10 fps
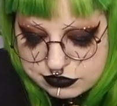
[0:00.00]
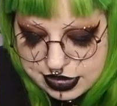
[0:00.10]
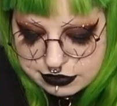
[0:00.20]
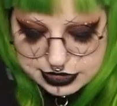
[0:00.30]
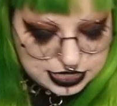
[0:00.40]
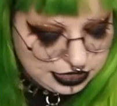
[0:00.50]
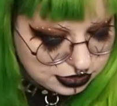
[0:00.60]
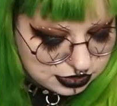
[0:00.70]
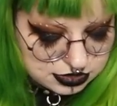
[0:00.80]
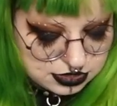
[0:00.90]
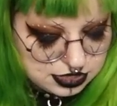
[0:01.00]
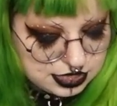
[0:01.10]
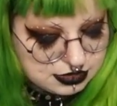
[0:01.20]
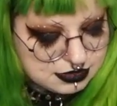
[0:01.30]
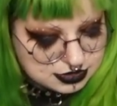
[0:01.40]
very,
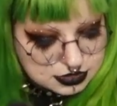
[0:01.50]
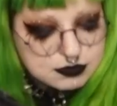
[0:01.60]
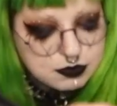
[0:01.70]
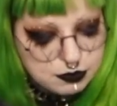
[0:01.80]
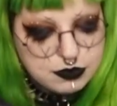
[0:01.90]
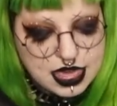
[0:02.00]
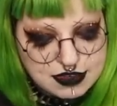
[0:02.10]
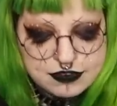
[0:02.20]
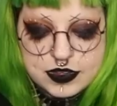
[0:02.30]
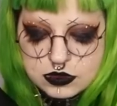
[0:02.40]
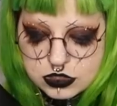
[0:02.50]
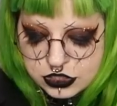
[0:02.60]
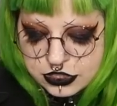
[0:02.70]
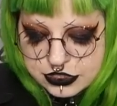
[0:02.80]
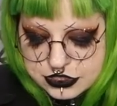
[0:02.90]
they feel good.